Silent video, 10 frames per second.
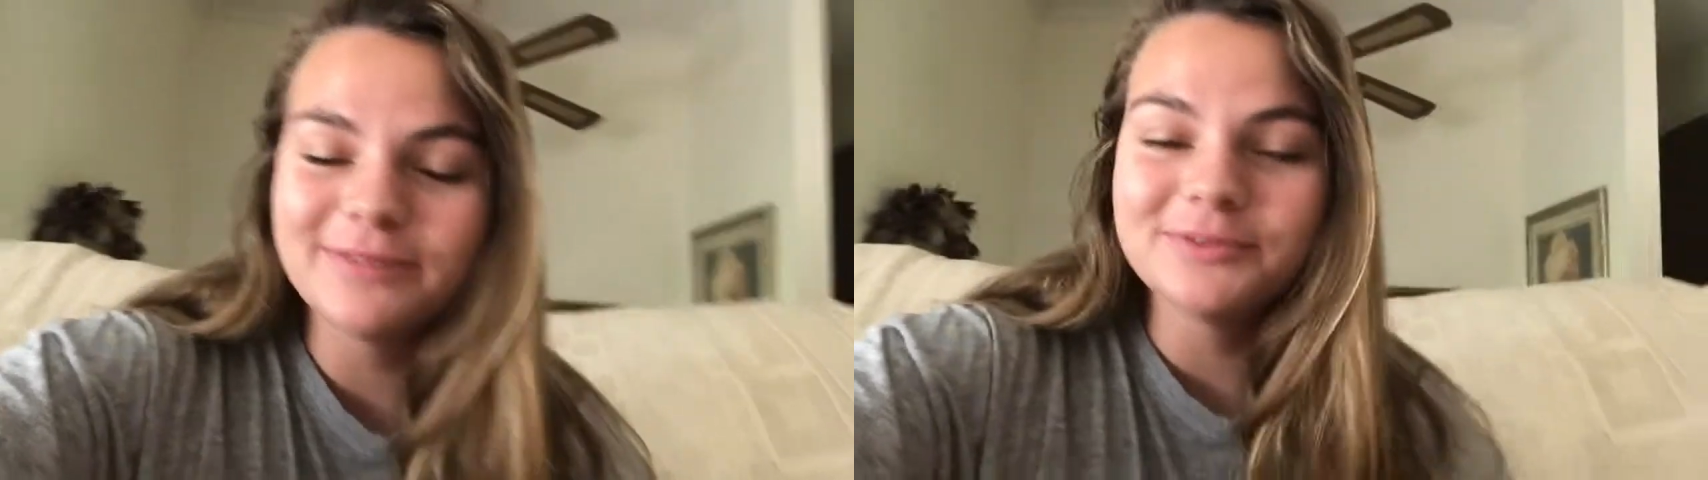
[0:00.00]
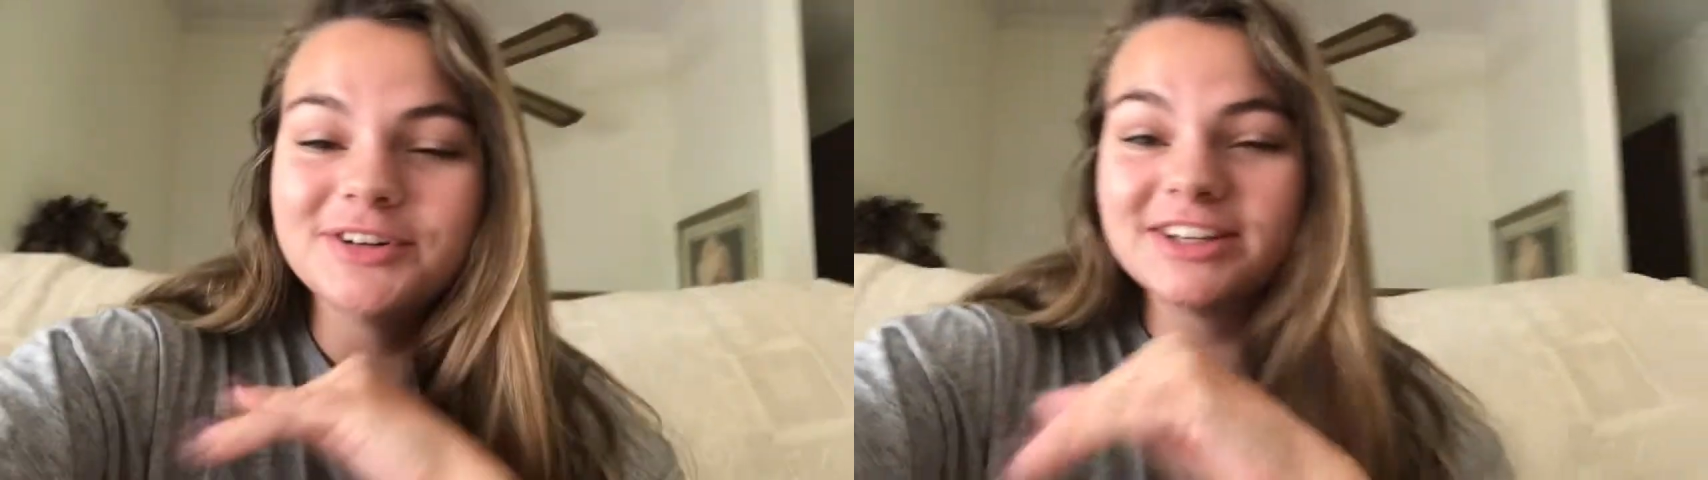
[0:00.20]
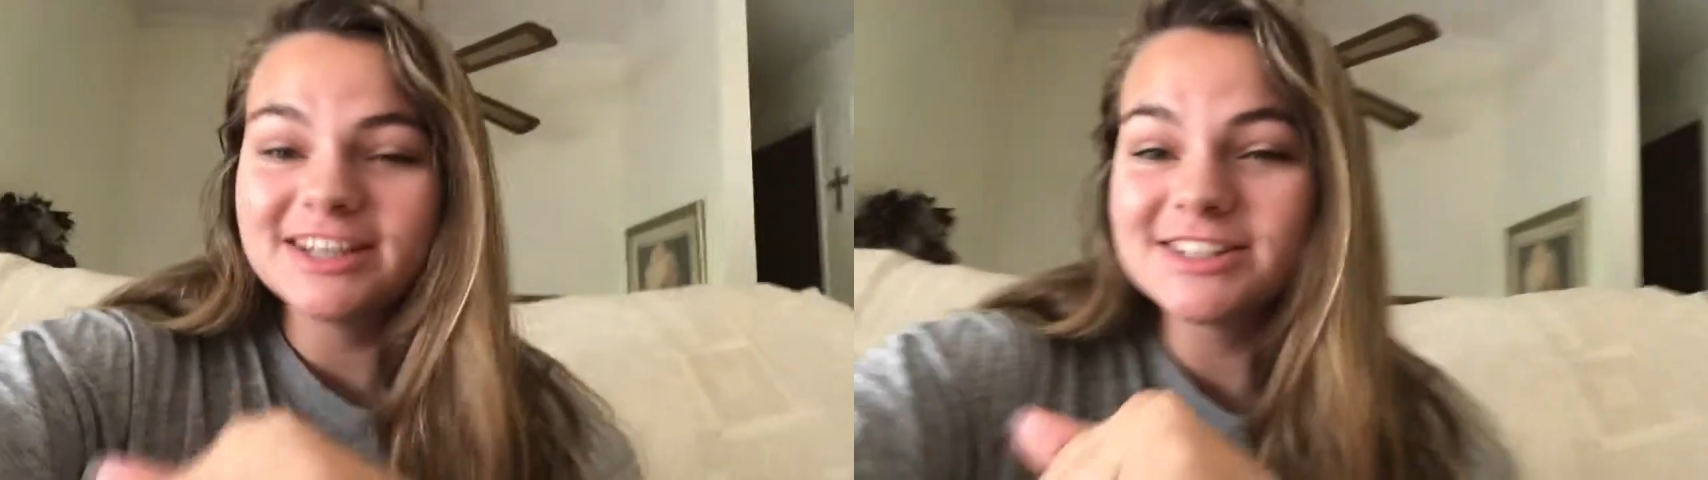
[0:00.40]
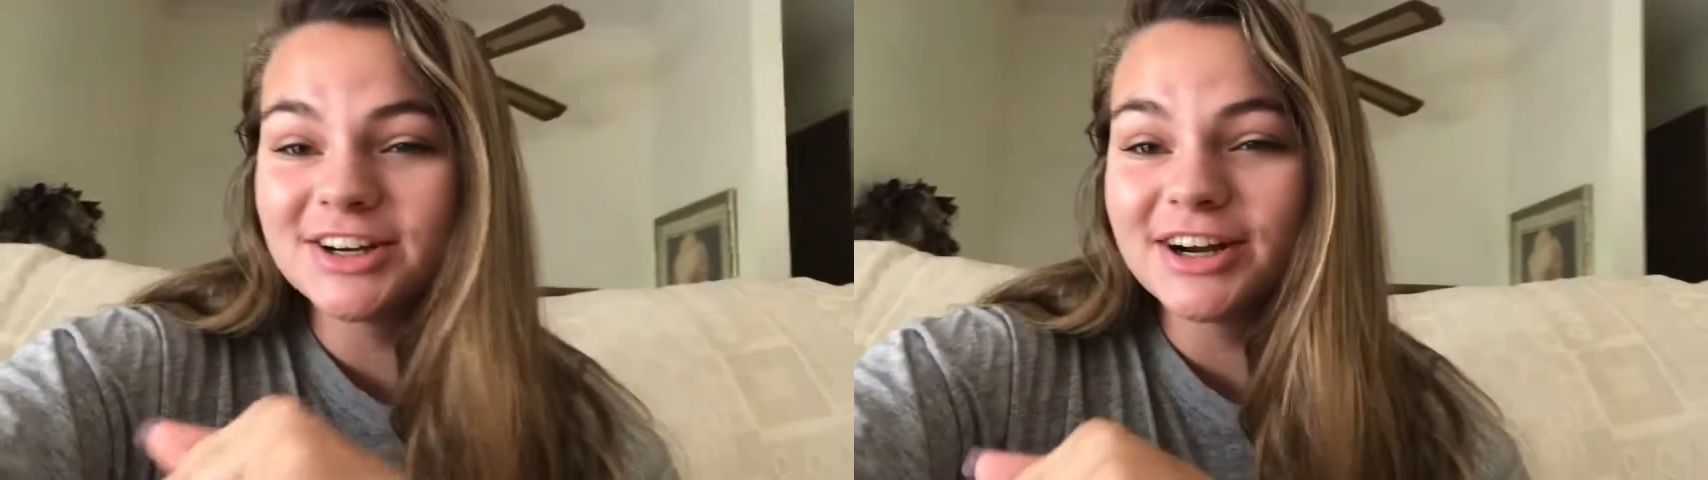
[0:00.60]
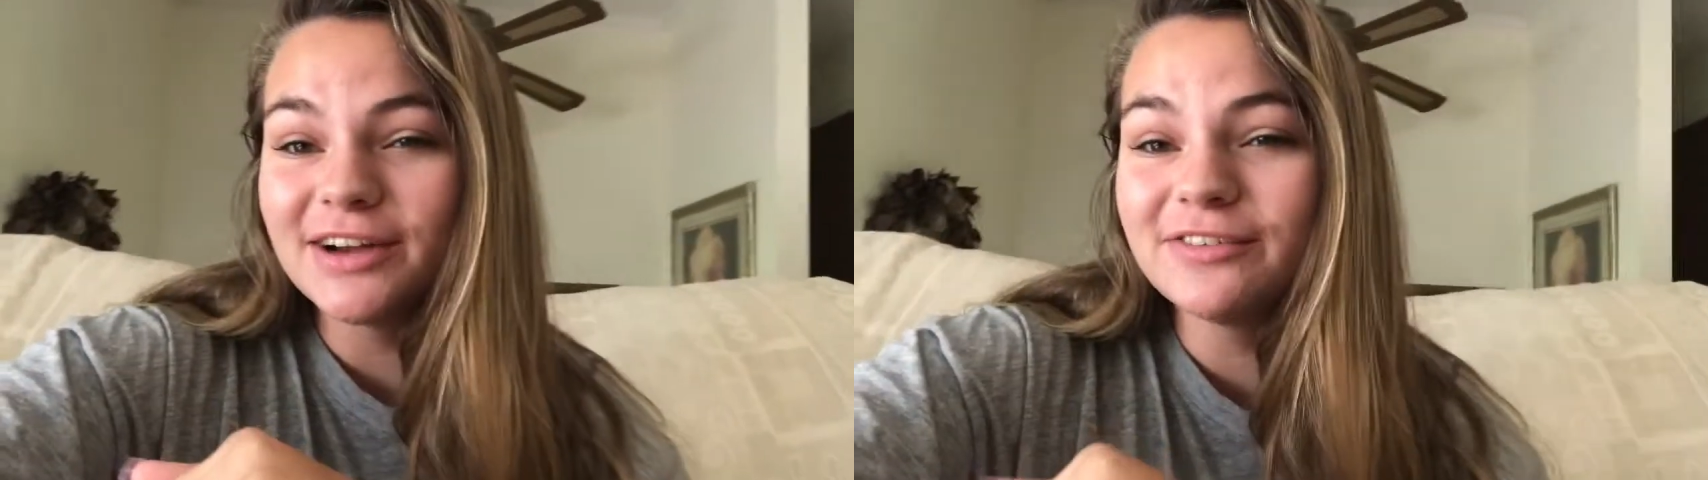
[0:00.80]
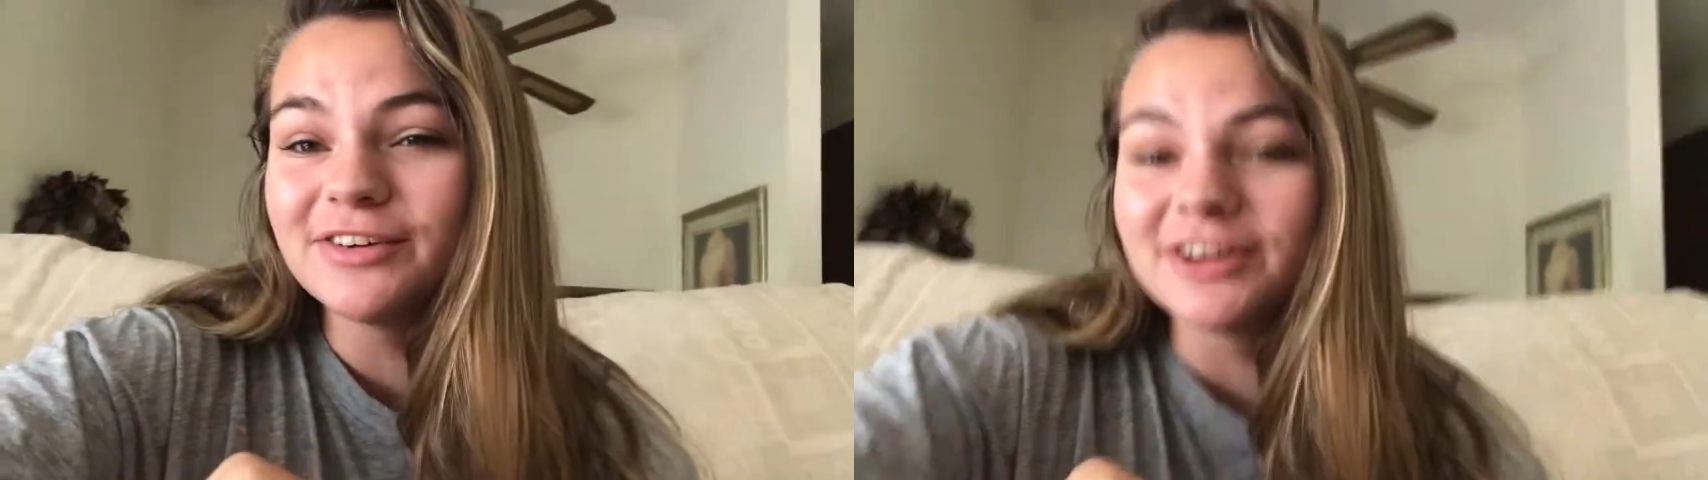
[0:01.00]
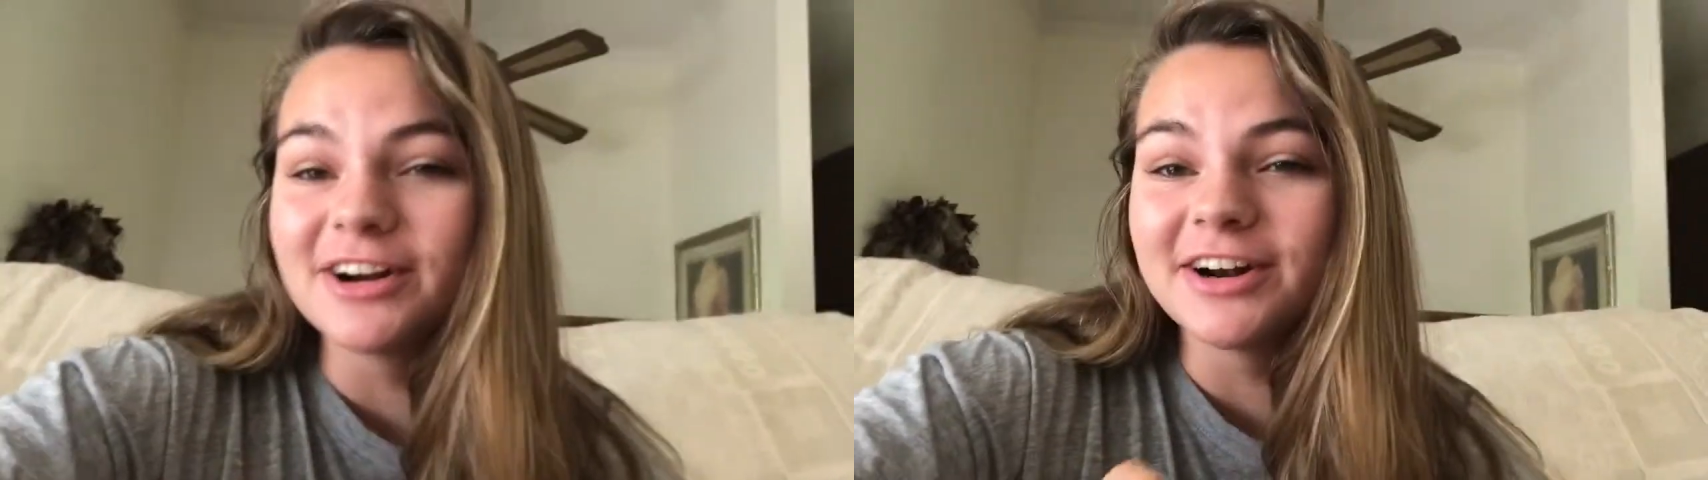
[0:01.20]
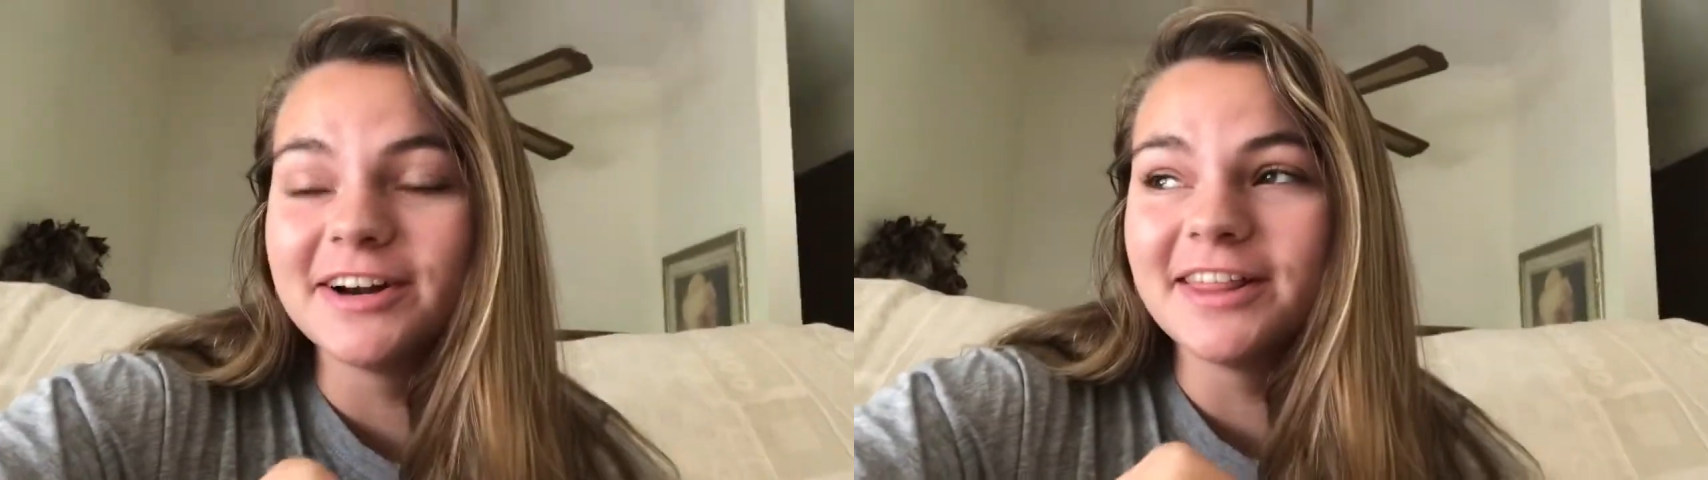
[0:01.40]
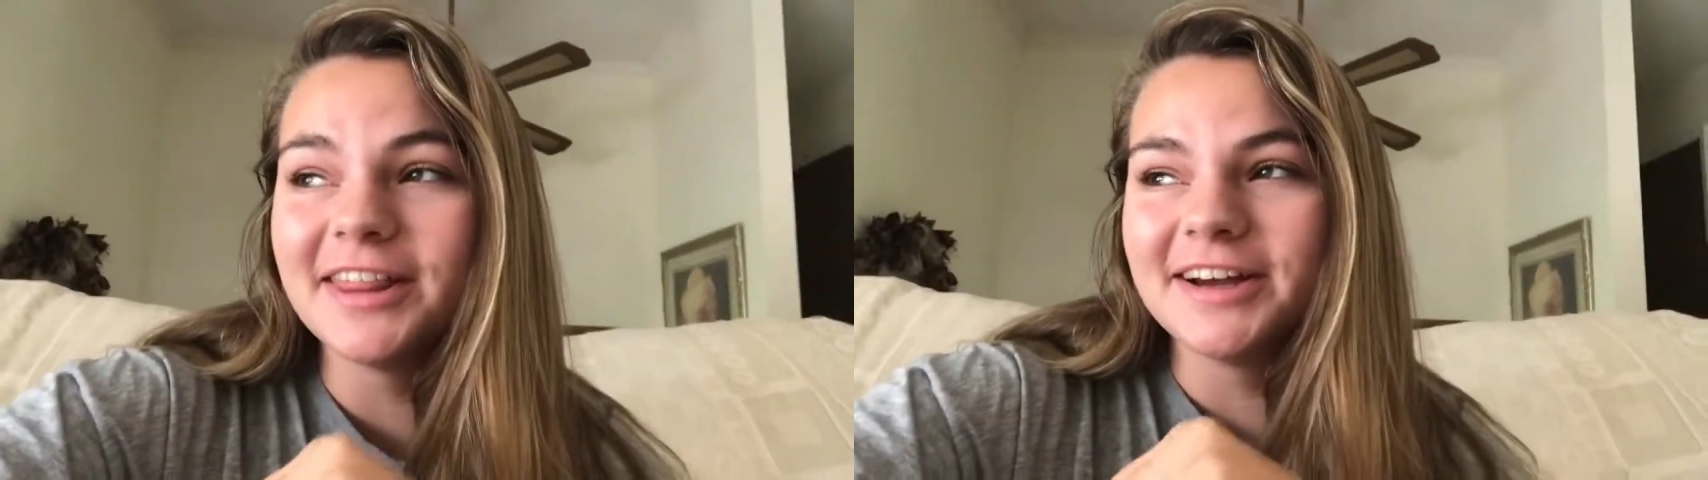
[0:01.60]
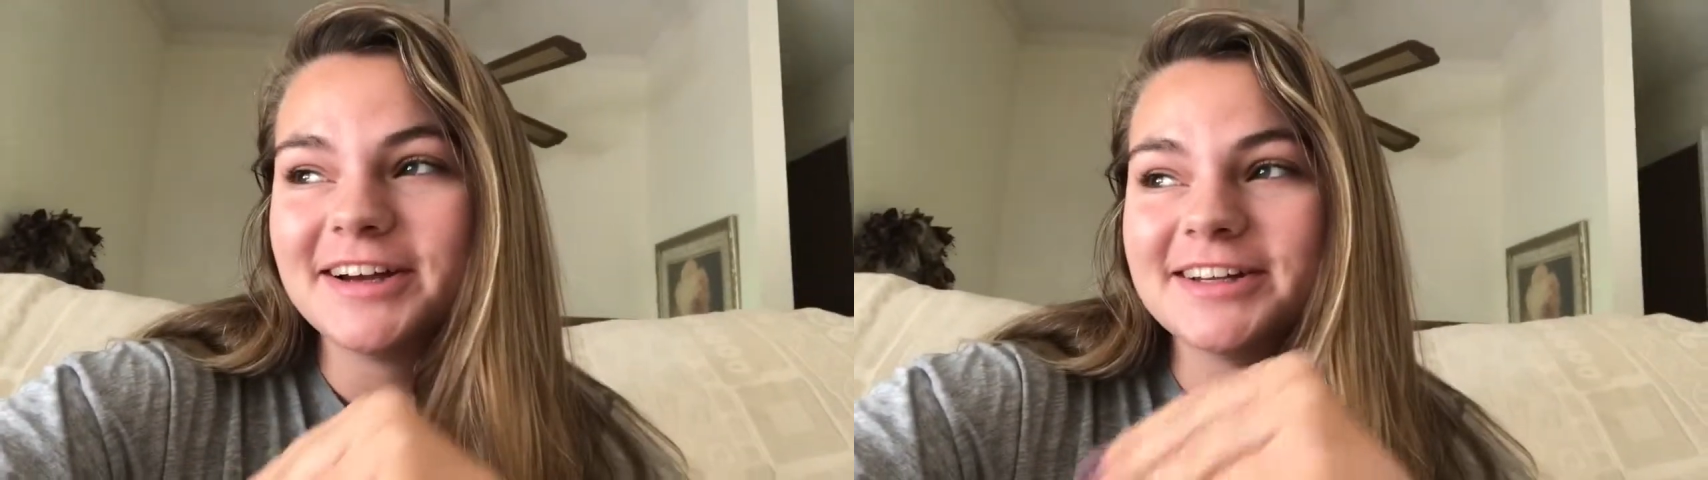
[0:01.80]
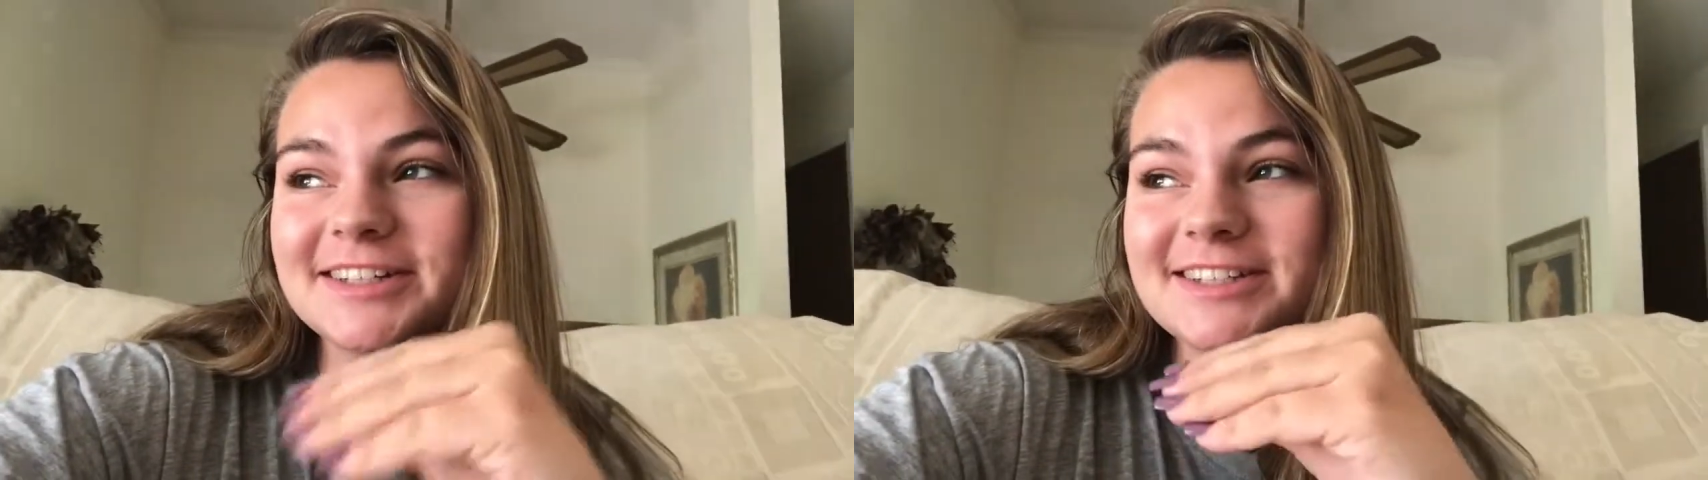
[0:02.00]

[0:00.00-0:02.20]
I'm really sorry for the